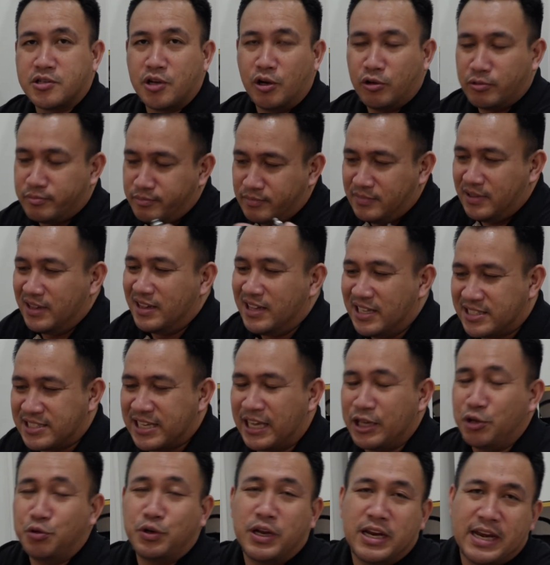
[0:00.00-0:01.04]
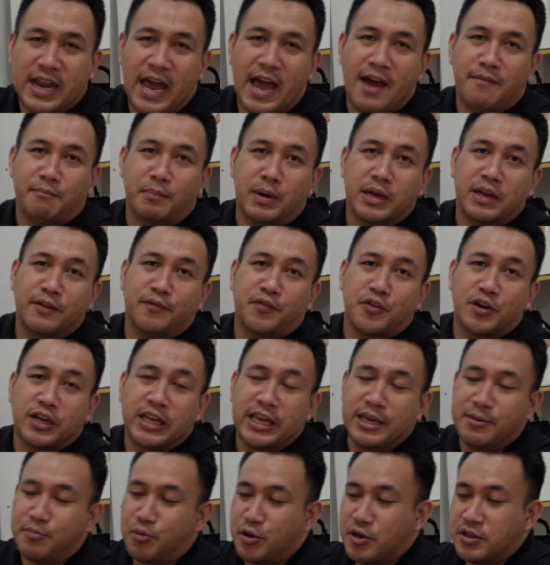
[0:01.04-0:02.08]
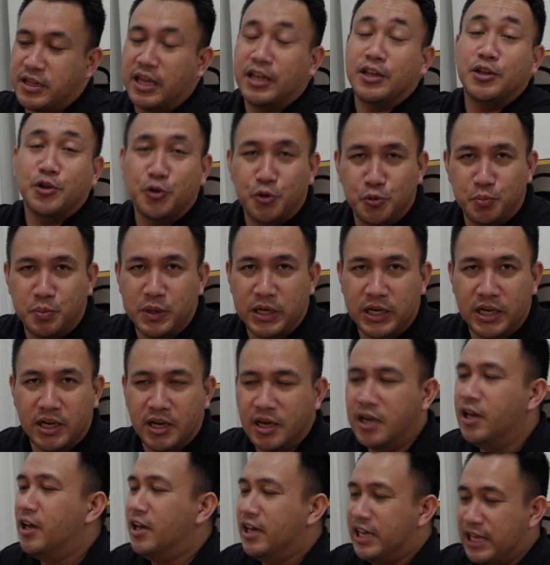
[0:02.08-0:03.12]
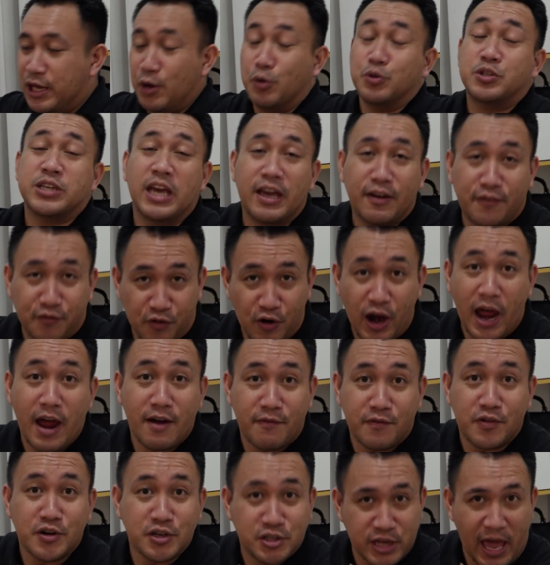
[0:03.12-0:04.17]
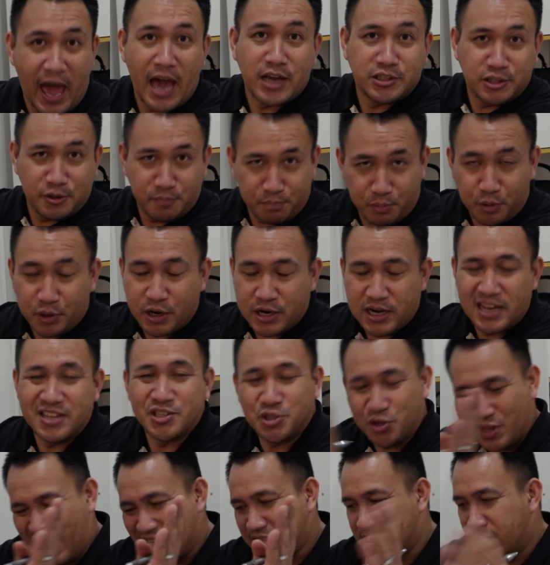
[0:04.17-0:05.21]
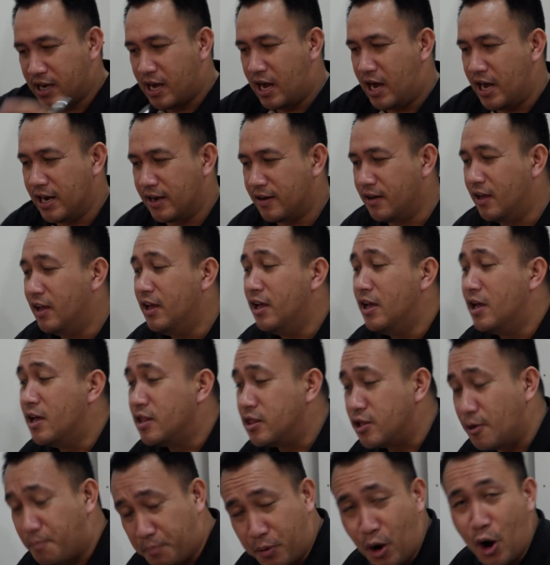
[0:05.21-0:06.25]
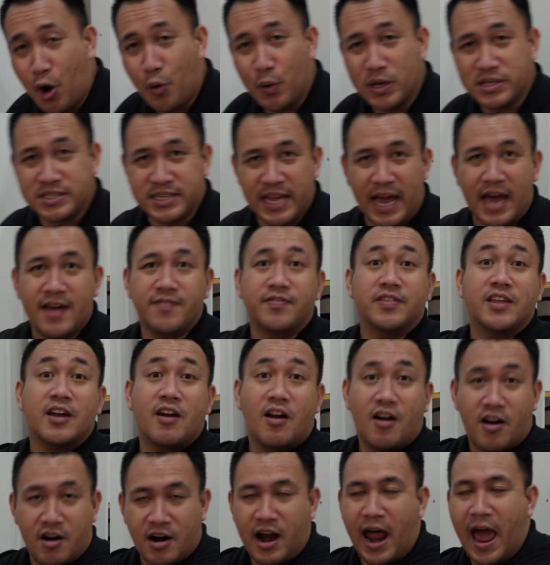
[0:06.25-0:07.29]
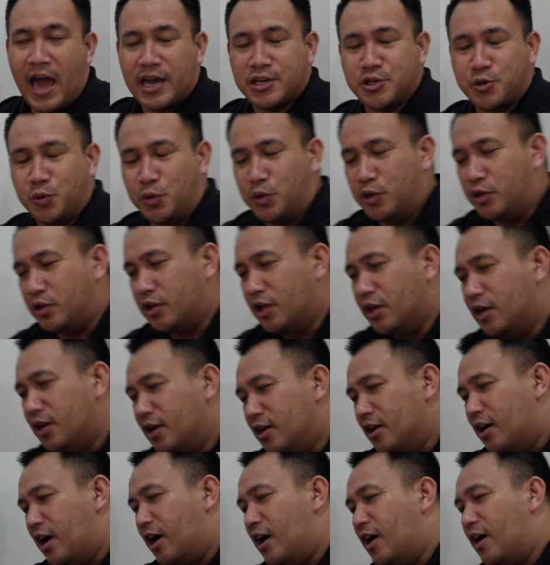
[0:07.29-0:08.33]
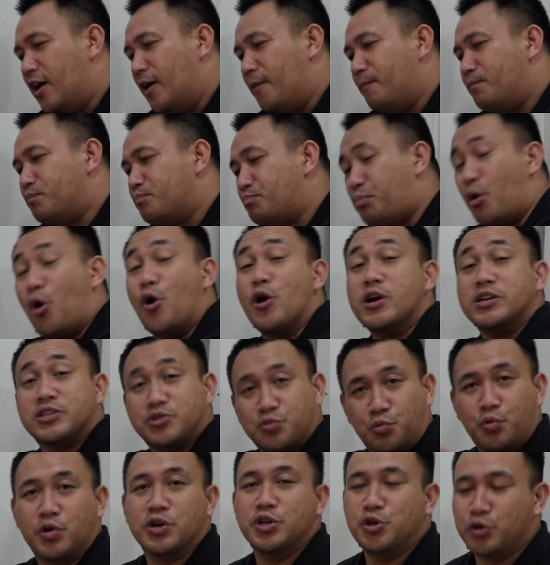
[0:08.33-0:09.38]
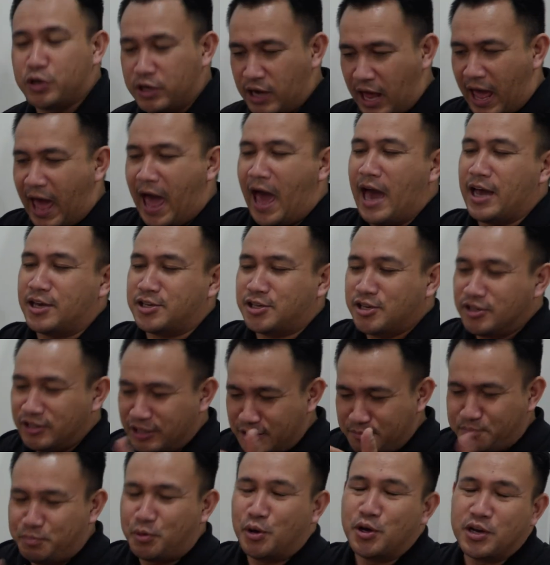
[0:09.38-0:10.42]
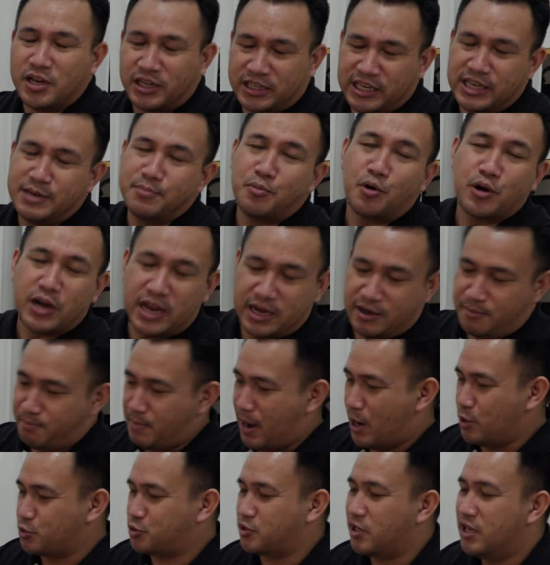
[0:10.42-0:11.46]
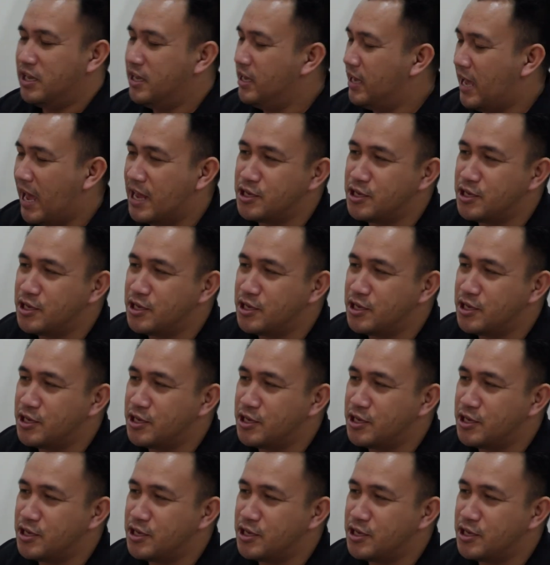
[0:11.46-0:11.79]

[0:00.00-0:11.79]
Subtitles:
So let's say you didn't have money for a keyboard, then you'd be. It will take forever to actually put it in, so that's a con. The pro is that there are actual ports where you can actually put a keyboard and a mouse.